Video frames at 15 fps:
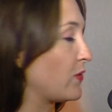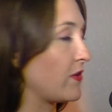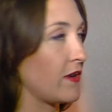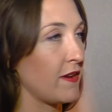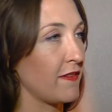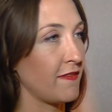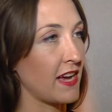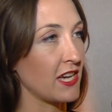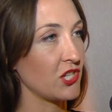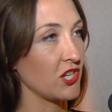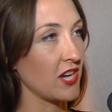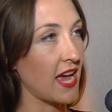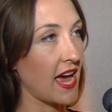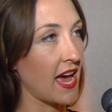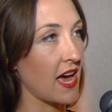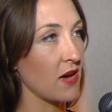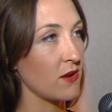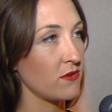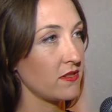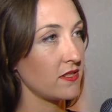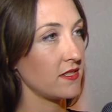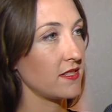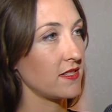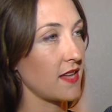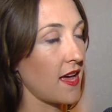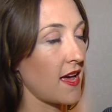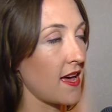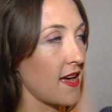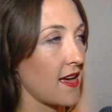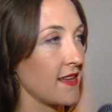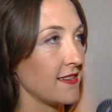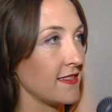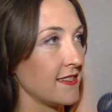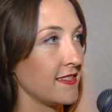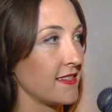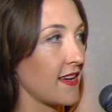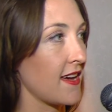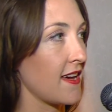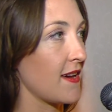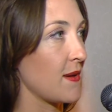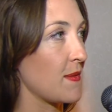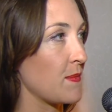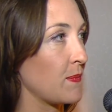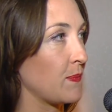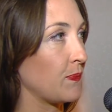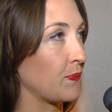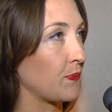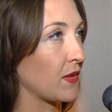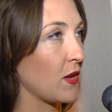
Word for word: we're a fashion house and um,